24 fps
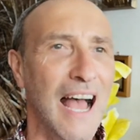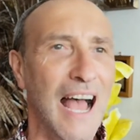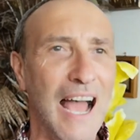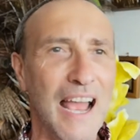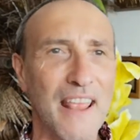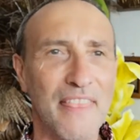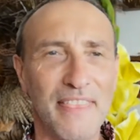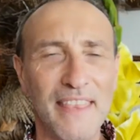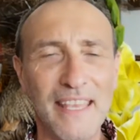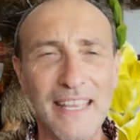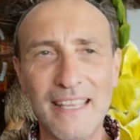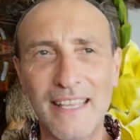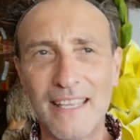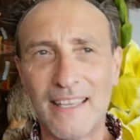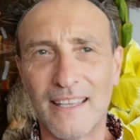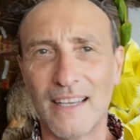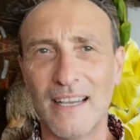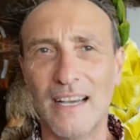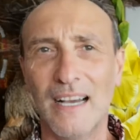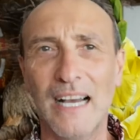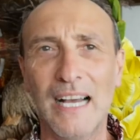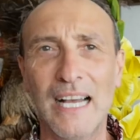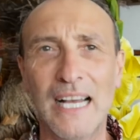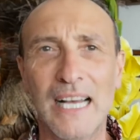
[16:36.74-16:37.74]
I think
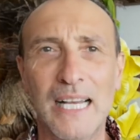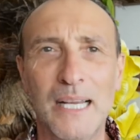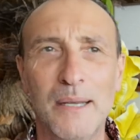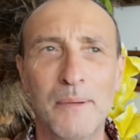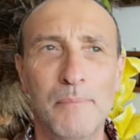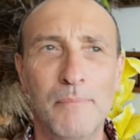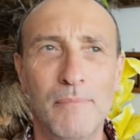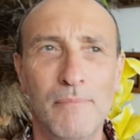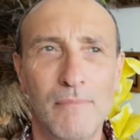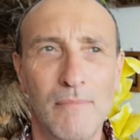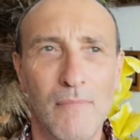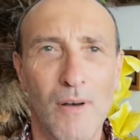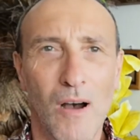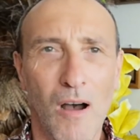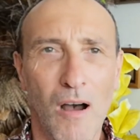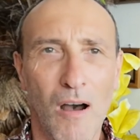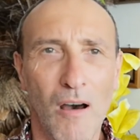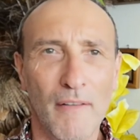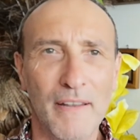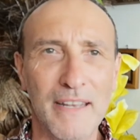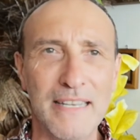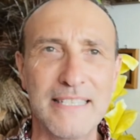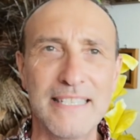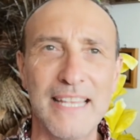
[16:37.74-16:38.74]
um,
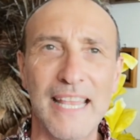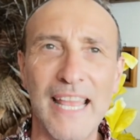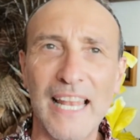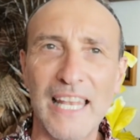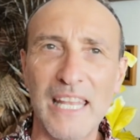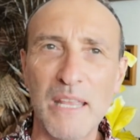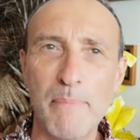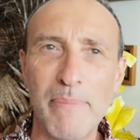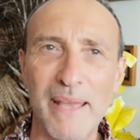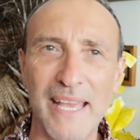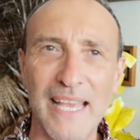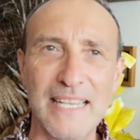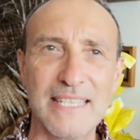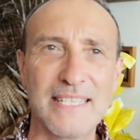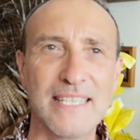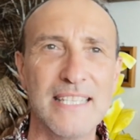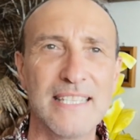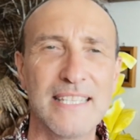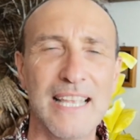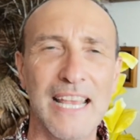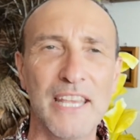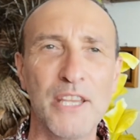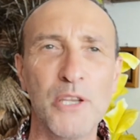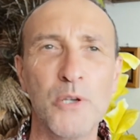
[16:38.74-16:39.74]
on a daily
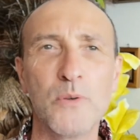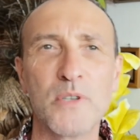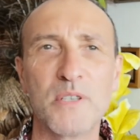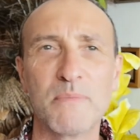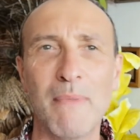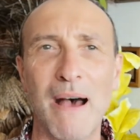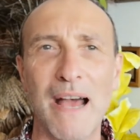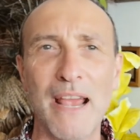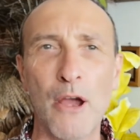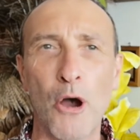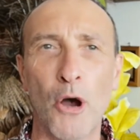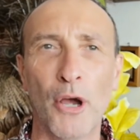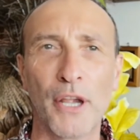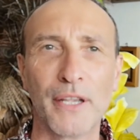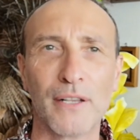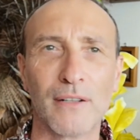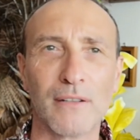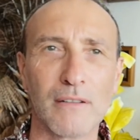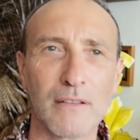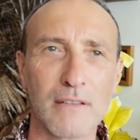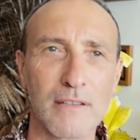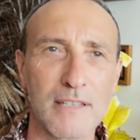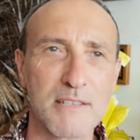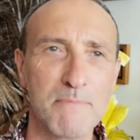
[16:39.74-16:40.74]
basis, I use my
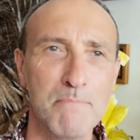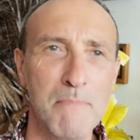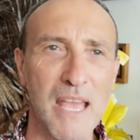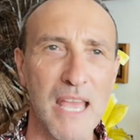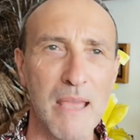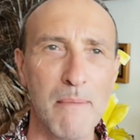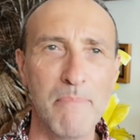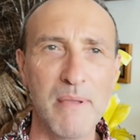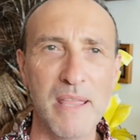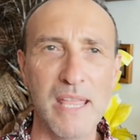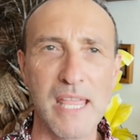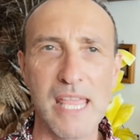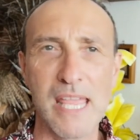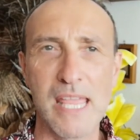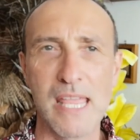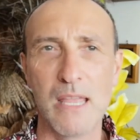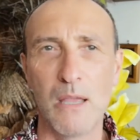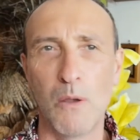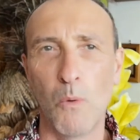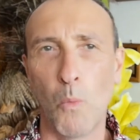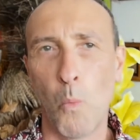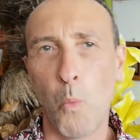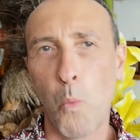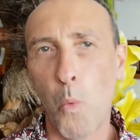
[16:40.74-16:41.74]
oils
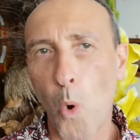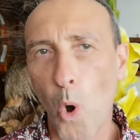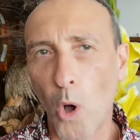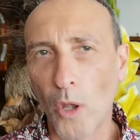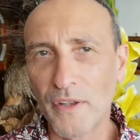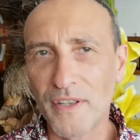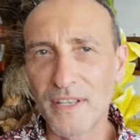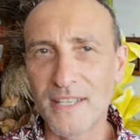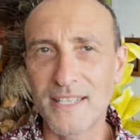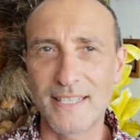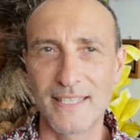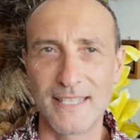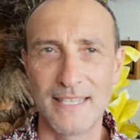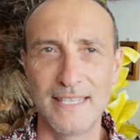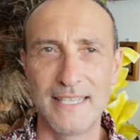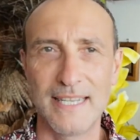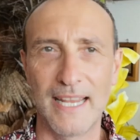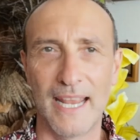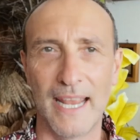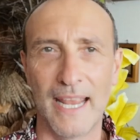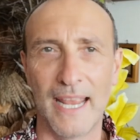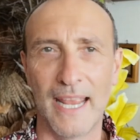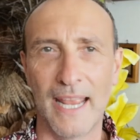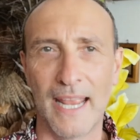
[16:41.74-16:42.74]
maybe once a
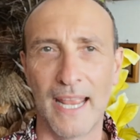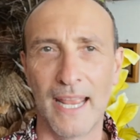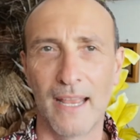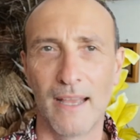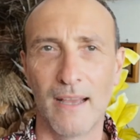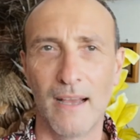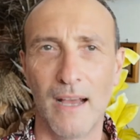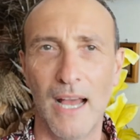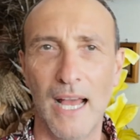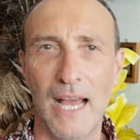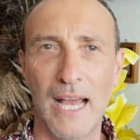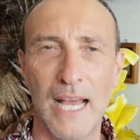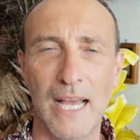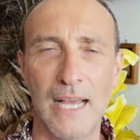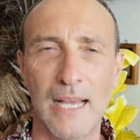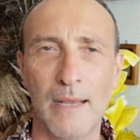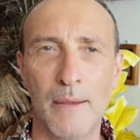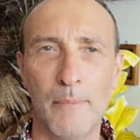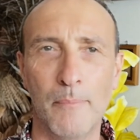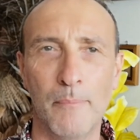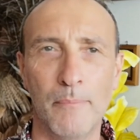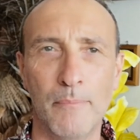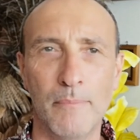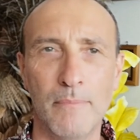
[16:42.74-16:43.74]
day,
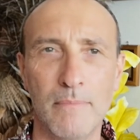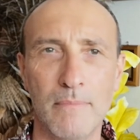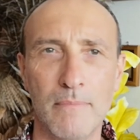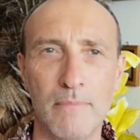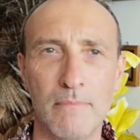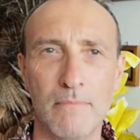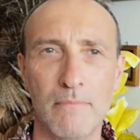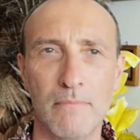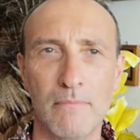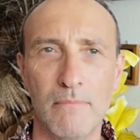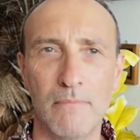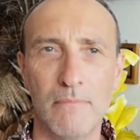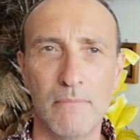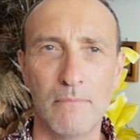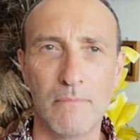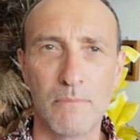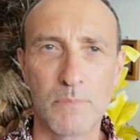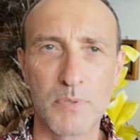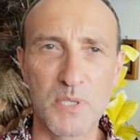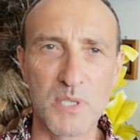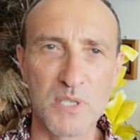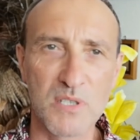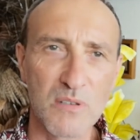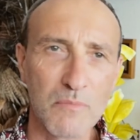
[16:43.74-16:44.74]
um,
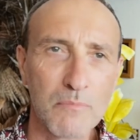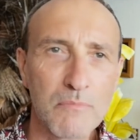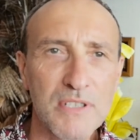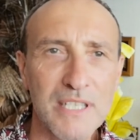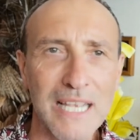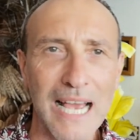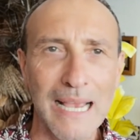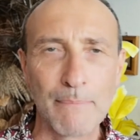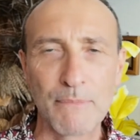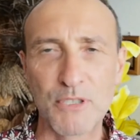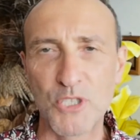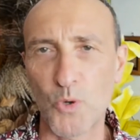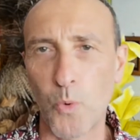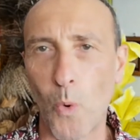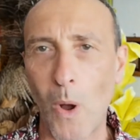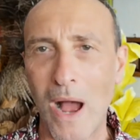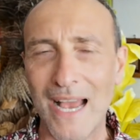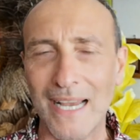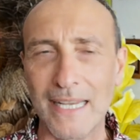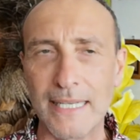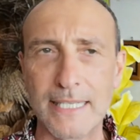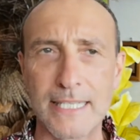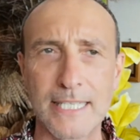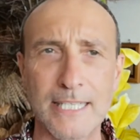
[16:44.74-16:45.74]
sometimes
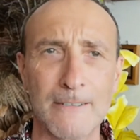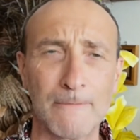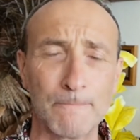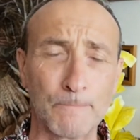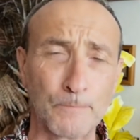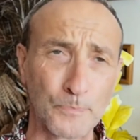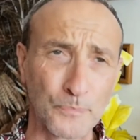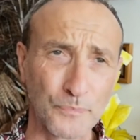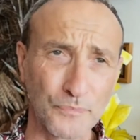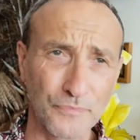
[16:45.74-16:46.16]
twice.